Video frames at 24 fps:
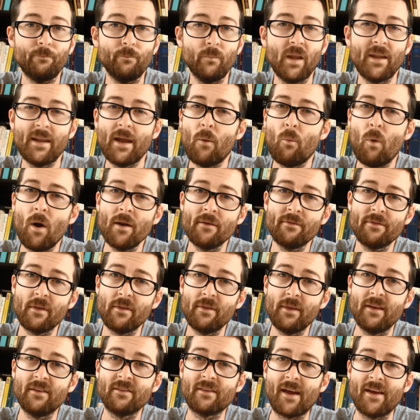Now, one of the
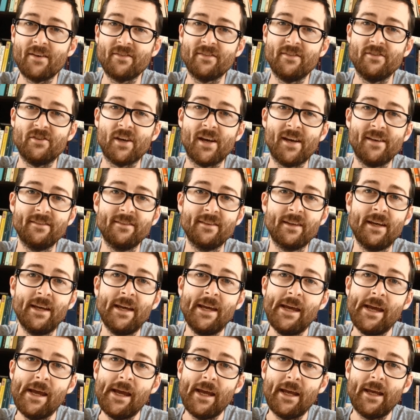things they suggest
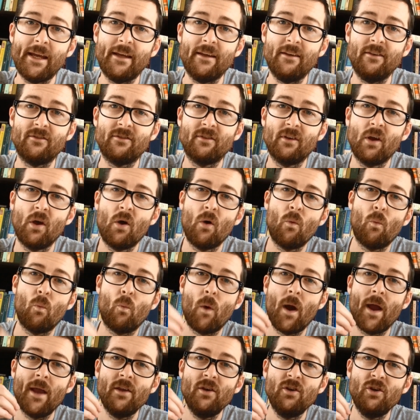is
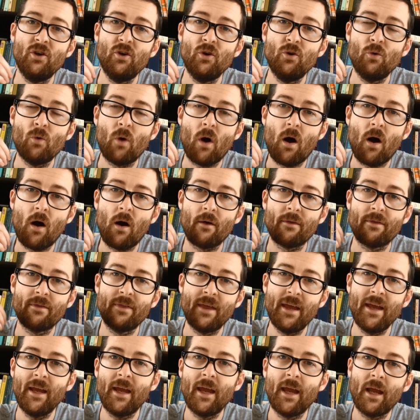when you are
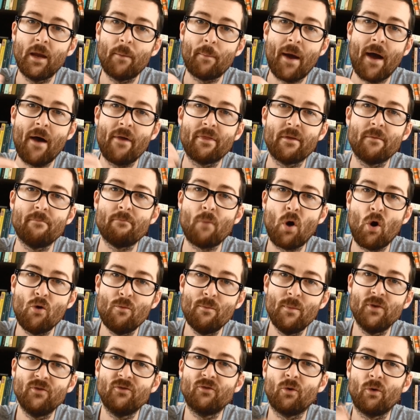thinking about the
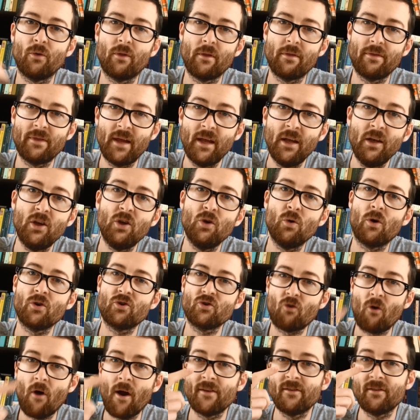moment or the thing that you are
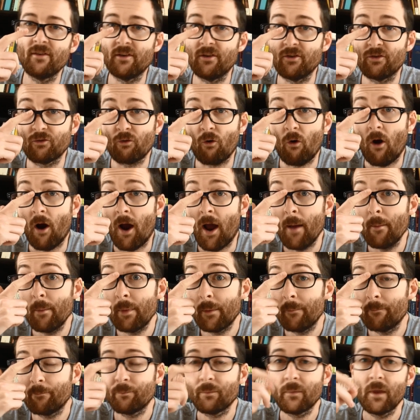trying to describe,
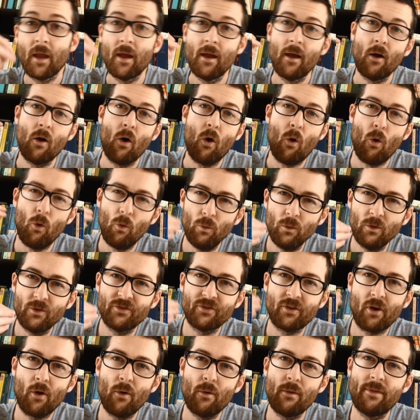
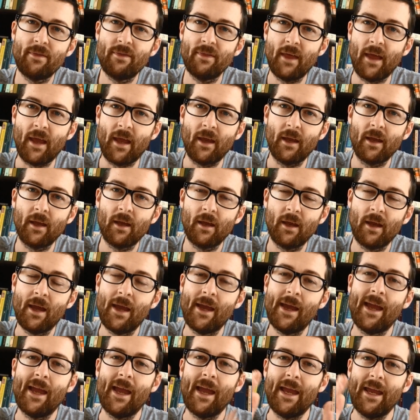also think,
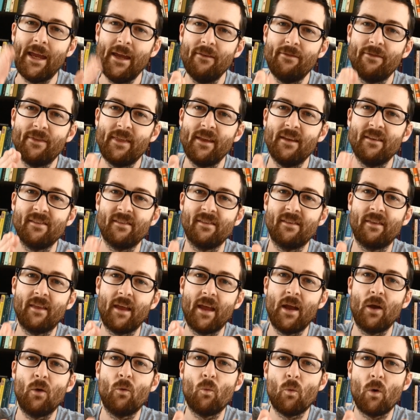if this
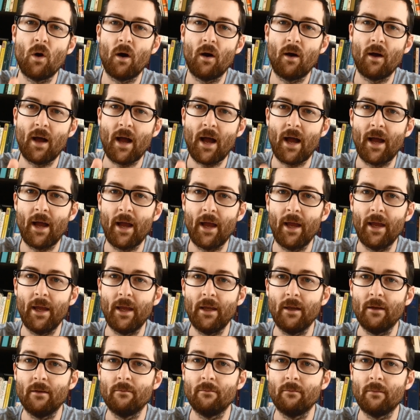thing were
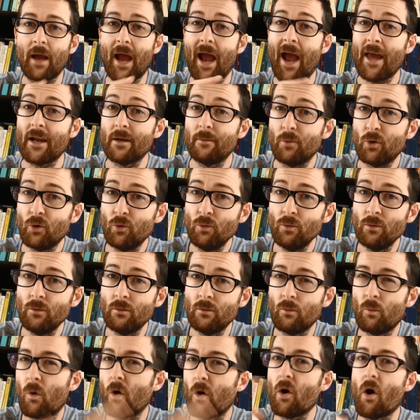an animal,
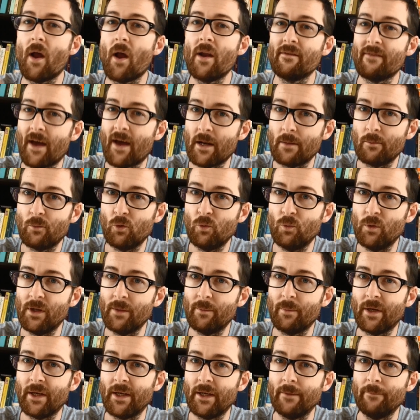what kind of animal would it
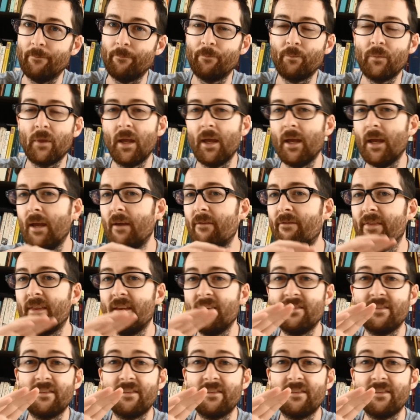be? If this